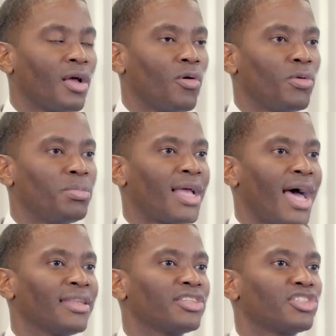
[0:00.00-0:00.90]
We
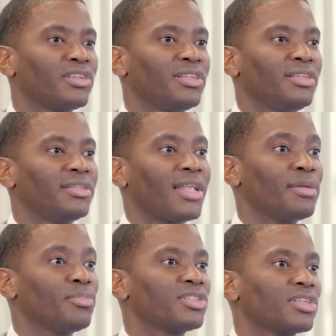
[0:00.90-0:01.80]
began this journey 9
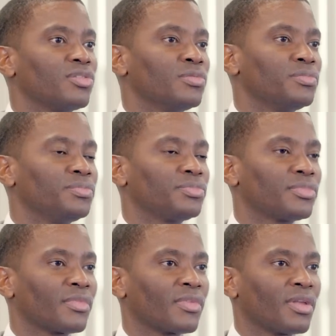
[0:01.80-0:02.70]
months ago
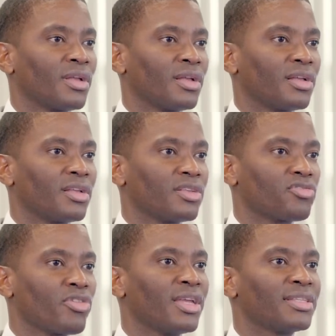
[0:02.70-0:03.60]

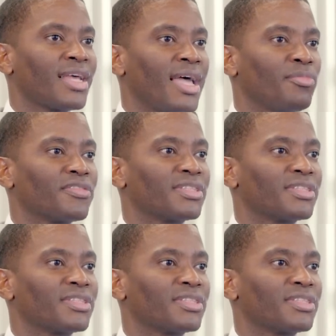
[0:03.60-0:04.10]
during a time of